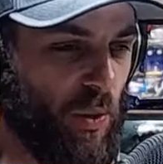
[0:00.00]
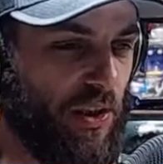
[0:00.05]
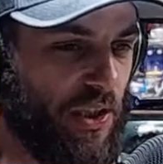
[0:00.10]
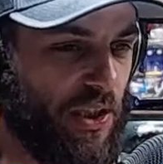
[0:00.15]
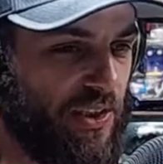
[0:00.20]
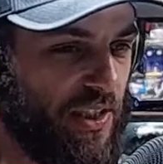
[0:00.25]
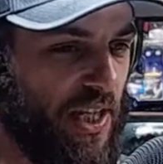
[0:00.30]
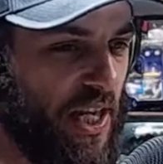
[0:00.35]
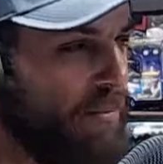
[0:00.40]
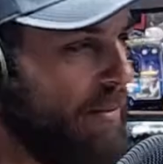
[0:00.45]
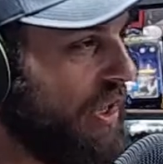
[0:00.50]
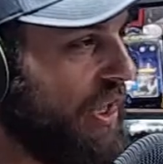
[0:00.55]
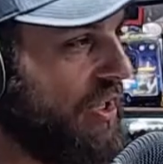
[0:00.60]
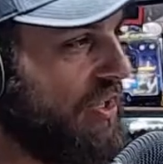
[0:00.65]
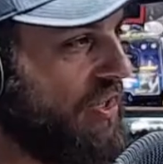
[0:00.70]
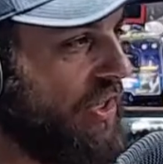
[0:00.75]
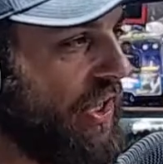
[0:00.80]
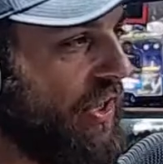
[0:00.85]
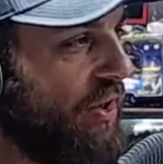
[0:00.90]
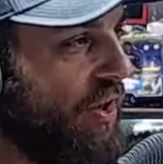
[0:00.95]
this game
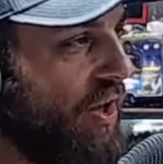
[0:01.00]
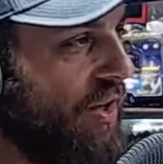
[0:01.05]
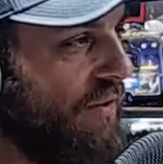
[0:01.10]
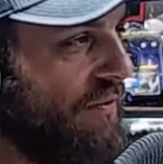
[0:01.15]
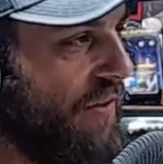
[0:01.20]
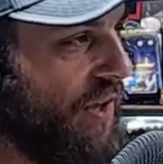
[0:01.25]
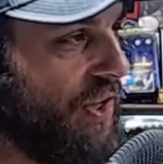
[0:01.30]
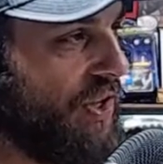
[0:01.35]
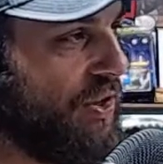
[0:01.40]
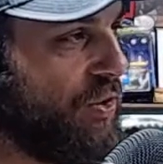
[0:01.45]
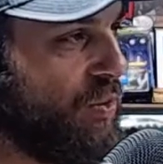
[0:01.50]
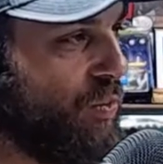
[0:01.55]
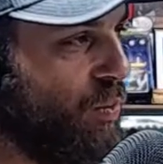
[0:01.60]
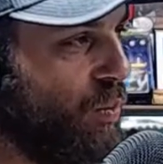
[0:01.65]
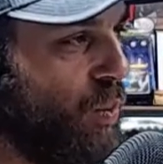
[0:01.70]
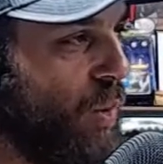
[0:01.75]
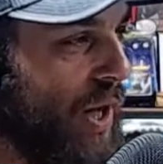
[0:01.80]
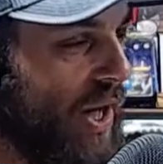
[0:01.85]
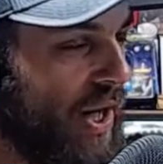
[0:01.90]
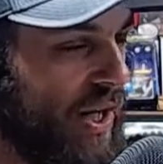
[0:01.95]
because their offense is
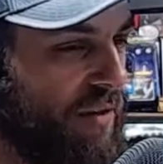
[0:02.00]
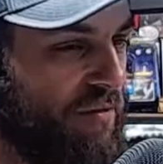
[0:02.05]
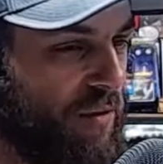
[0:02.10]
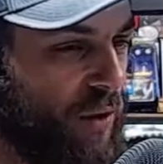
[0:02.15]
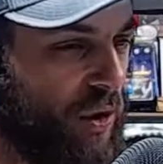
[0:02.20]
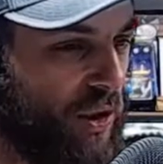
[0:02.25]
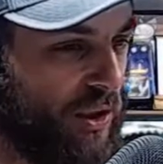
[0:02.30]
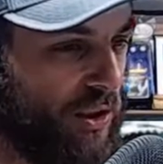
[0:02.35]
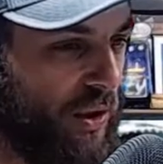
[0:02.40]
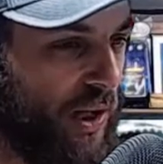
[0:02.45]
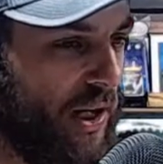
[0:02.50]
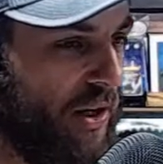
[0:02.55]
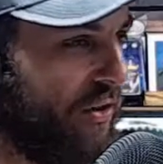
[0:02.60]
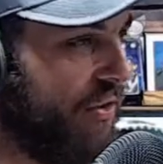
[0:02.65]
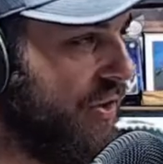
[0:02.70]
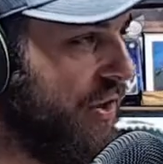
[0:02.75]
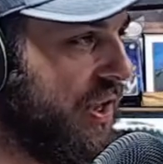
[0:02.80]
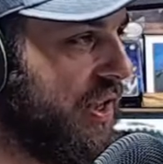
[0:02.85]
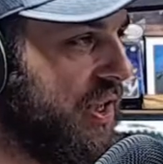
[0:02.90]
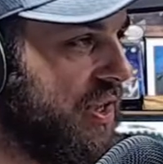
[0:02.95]
way far greater
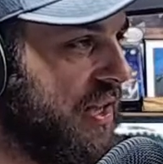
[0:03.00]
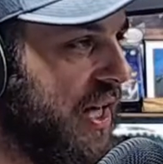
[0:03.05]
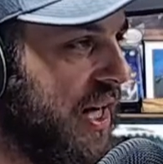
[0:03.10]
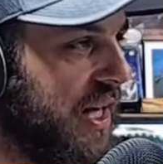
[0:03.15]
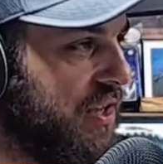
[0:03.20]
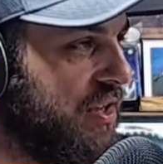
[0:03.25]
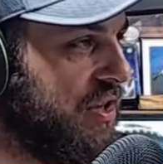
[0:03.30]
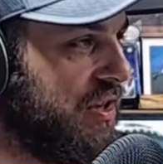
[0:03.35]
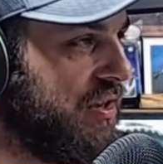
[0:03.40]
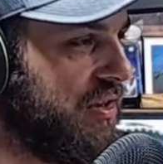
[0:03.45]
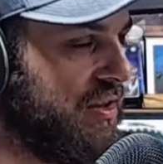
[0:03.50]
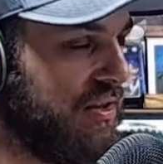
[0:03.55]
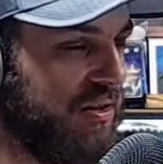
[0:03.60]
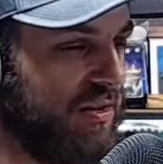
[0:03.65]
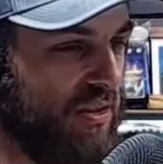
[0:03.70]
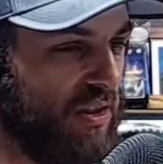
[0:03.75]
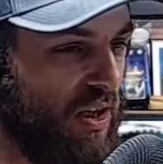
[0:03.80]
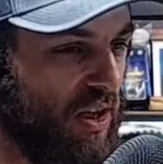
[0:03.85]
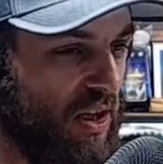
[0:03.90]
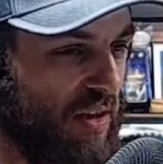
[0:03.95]
than the Titans'
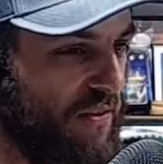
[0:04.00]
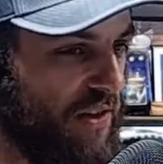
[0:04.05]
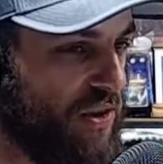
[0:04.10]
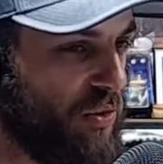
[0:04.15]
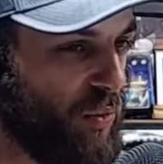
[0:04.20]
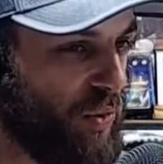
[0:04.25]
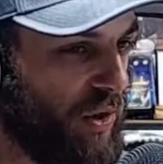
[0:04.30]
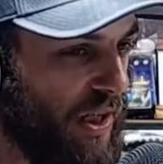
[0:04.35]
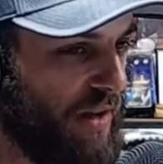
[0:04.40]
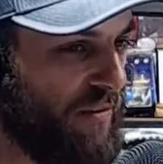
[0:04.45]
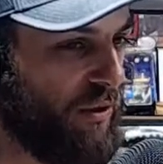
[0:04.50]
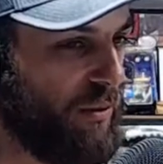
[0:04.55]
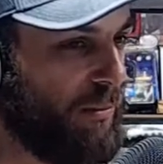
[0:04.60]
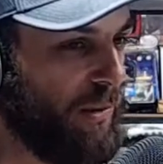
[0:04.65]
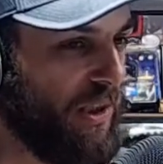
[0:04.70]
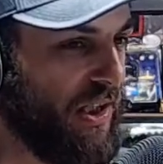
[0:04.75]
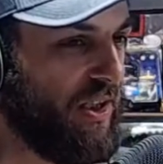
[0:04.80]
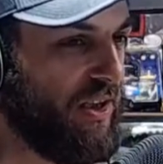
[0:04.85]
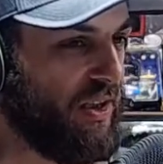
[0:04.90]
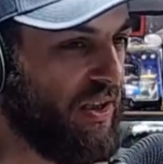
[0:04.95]
offense will ever
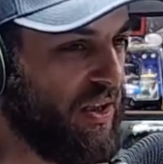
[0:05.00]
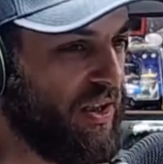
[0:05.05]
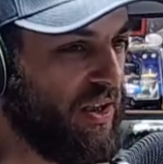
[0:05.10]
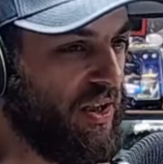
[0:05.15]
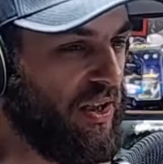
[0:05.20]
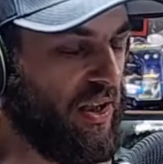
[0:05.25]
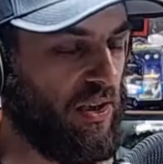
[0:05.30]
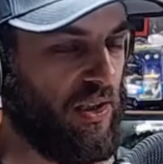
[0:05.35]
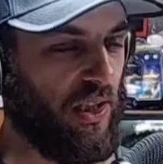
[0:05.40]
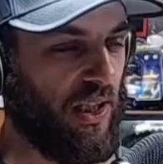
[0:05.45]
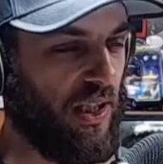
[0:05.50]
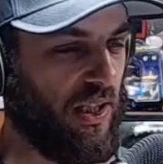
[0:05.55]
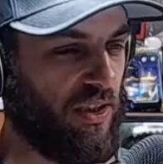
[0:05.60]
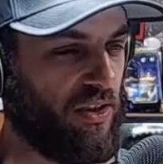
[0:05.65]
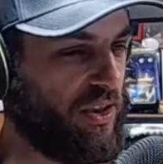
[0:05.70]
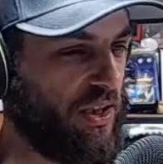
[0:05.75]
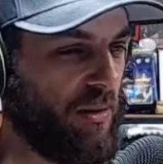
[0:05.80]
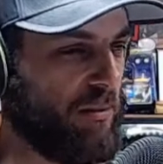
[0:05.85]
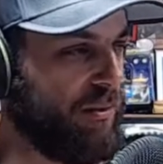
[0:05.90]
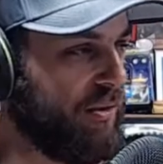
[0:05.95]
be in the
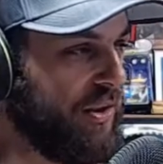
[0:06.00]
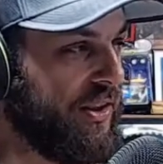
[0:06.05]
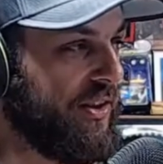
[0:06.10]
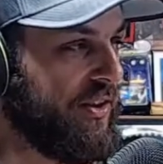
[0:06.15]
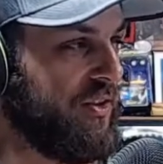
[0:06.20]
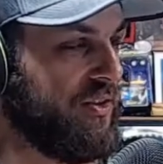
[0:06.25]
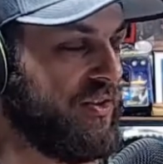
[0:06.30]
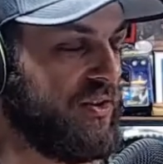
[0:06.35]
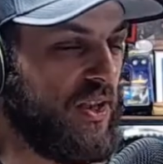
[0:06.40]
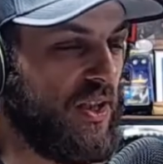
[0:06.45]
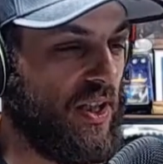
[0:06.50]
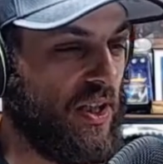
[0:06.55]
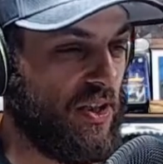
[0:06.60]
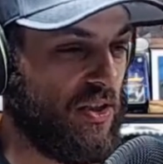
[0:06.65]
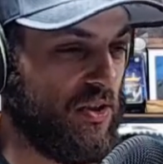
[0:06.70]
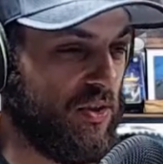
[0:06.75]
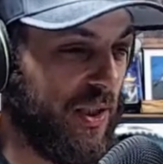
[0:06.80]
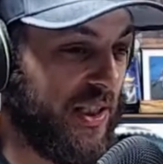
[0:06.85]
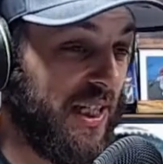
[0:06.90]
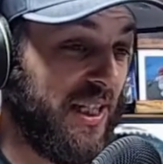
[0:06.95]
next couple years.
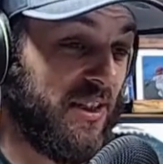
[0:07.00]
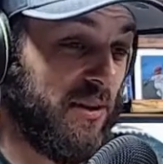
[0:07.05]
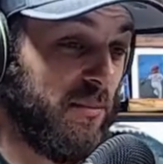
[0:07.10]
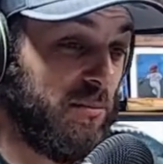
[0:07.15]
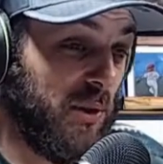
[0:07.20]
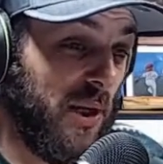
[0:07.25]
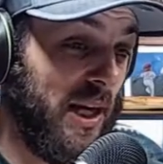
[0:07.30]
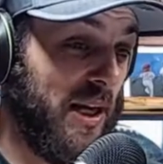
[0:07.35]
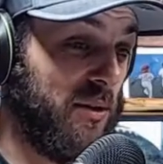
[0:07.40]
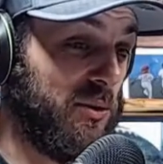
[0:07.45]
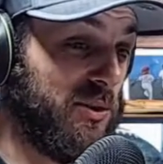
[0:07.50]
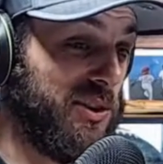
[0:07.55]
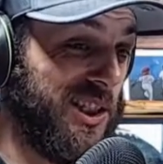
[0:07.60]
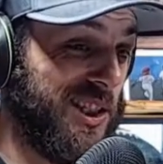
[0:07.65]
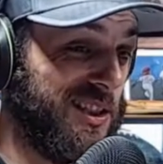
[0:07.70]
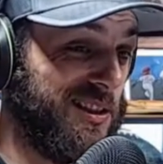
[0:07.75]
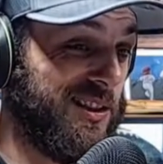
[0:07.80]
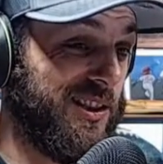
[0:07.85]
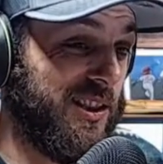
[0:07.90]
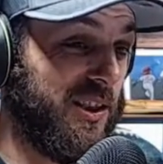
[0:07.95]
So I got the Browns
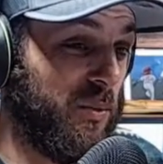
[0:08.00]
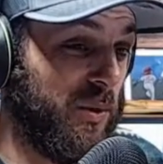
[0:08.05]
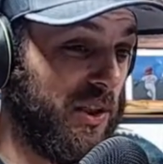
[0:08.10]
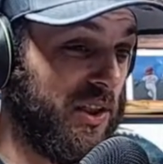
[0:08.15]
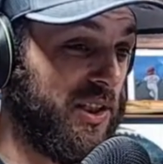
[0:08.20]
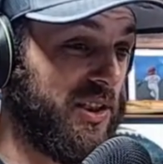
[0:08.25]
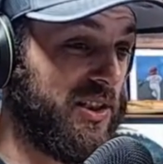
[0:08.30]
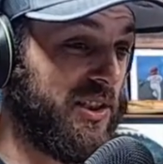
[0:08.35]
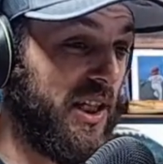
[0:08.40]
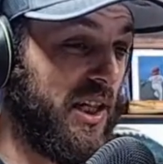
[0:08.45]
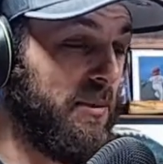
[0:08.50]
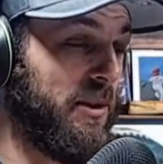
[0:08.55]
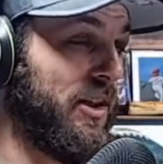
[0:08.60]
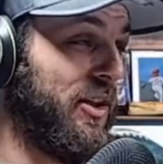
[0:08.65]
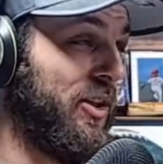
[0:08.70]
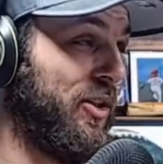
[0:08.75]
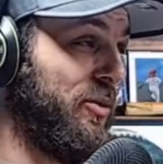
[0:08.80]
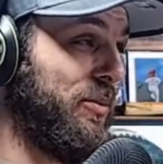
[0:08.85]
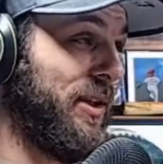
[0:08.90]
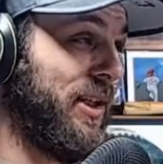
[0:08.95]
easily winning this game at
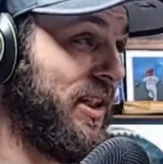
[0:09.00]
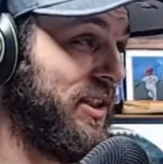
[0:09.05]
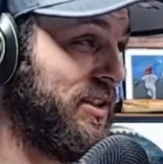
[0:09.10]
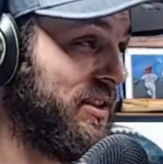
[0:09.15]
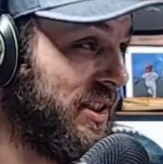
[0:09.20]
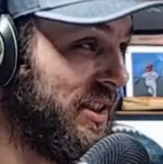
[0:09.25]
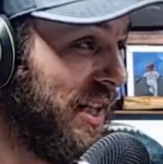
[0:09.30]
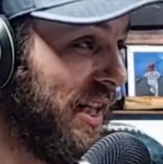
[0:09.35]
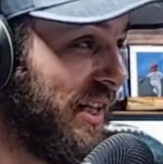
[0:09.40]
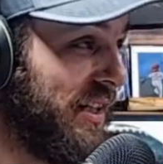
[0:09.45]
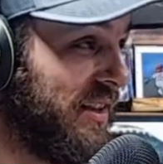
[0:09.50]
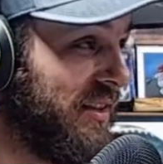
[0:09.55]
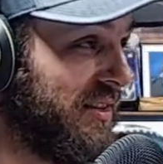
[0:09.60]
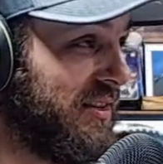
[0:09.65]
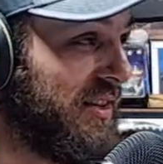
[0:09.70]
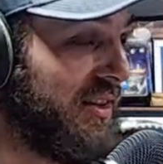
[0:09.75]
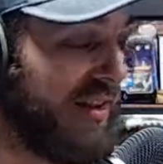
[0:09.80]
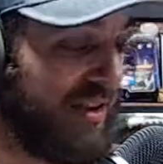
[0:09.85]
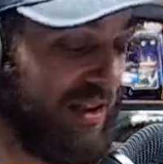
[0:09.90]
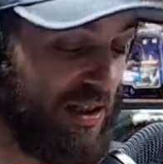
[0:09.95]
home against the
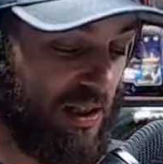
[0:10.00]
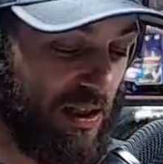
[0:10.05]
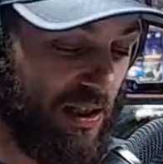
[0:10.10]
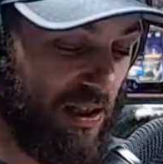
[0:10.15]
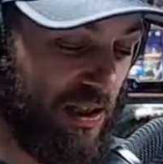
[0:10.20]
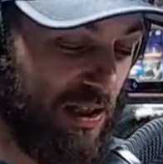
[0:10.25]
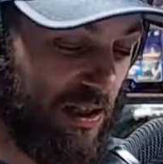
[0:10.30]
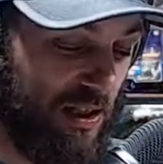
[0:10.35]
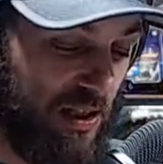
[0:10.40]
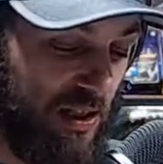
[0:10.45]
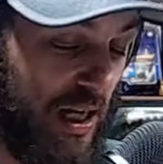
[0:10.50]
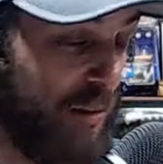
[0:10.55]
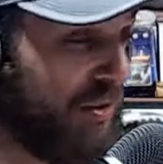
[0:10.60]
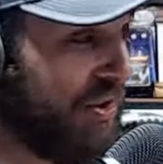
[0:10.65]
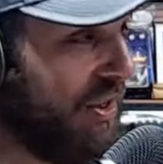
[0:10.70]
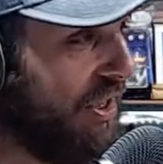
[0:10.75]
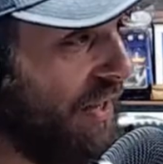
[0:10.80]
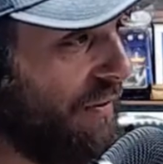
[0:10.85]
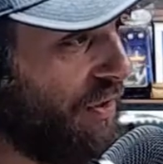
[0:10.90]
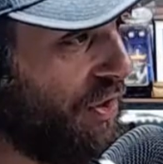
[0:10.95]
Titans. I
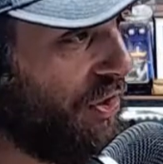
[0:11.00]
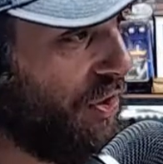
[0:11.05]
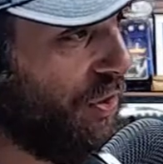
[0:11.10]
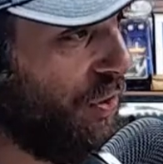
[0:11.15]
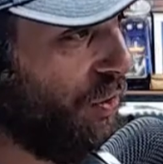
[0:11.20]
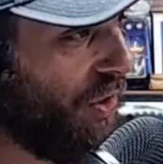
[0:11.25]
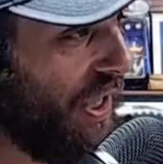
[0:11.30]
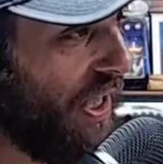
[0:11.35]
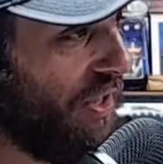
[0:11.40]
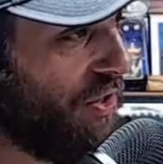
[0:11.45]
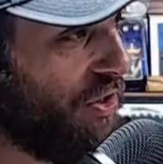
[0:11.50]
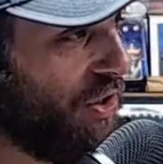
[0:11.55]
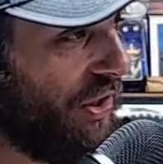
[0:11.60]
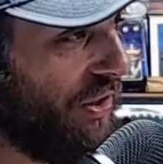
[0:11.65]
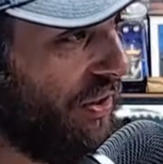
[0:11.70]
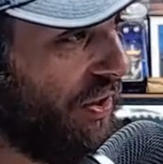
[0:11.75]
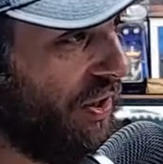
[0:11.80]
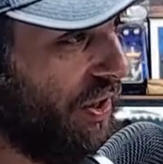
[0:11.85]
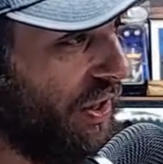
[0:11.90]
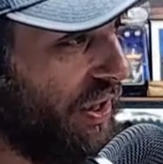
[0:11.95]
was never sold last
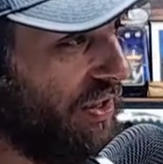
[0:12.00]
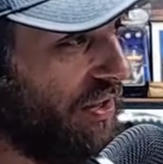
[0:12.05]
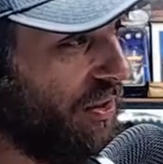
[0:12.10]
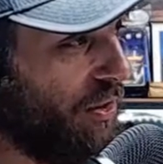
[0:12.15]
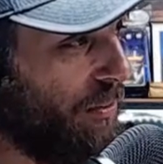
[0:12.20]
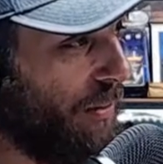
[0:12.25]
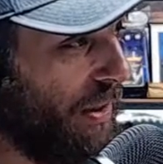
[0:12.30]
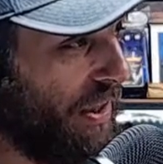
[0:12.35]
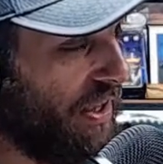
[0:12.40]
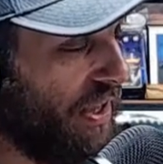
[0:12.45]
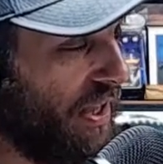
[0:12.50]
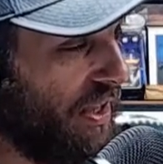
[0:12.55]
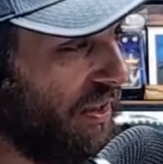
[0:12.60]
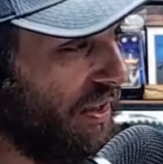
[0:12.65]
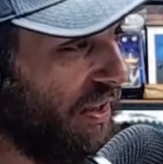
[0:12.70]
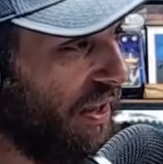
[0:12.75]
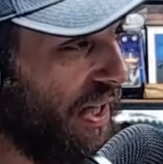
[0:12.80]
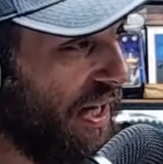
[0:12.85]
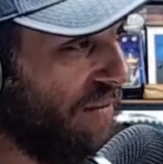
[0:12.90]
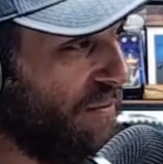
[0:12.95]
year until about the
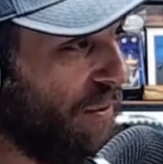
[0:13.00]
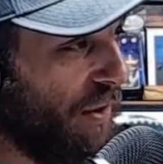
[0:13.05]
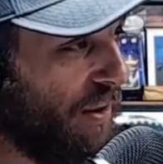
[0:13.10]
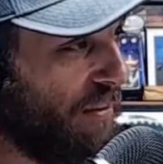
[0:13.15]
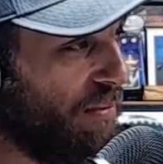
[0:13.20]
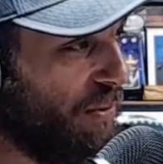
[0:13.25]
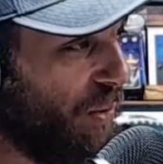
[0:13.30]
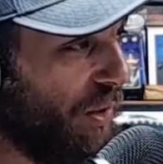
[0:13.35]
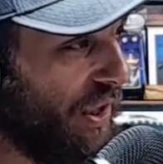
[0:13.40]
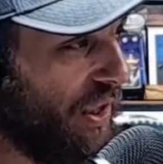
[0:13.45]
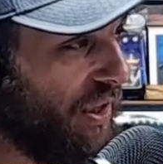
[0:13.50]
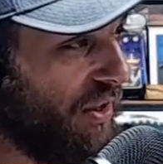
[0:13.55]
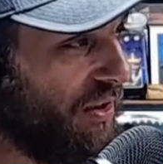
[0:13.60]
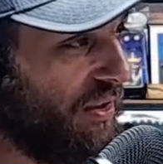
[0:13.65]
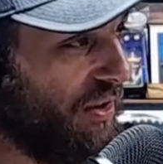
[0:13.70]
halfway point